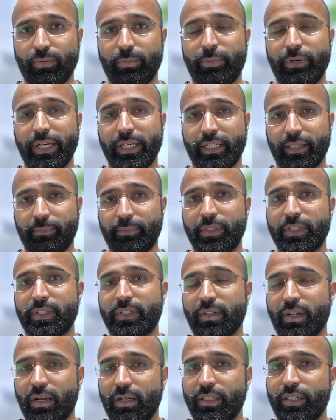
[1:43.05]
break up the
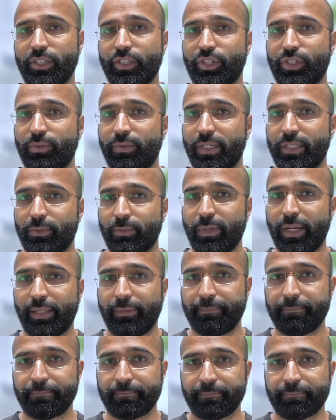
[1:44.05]
scar tissue as well.